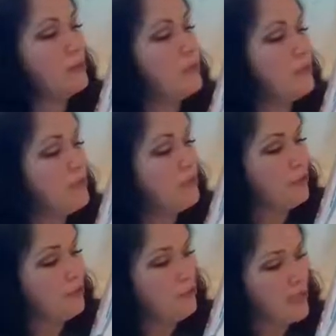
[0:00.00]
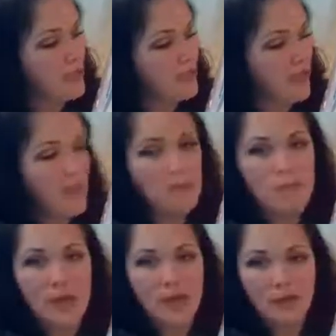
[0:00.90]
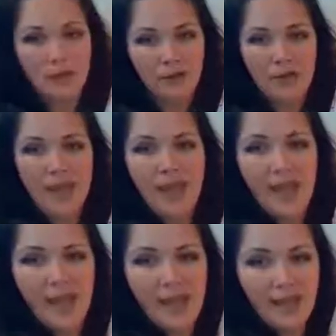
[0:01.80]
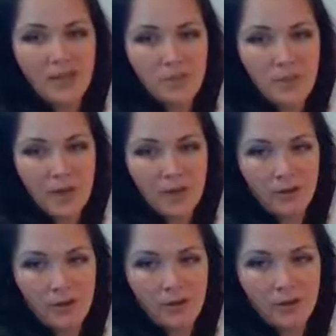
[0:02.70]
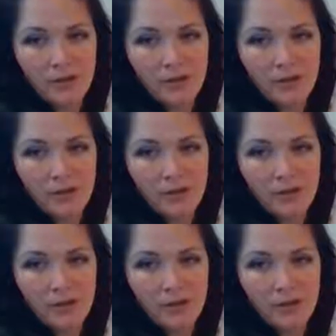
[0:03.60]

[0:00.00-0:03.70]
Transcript: River Creek get better and better.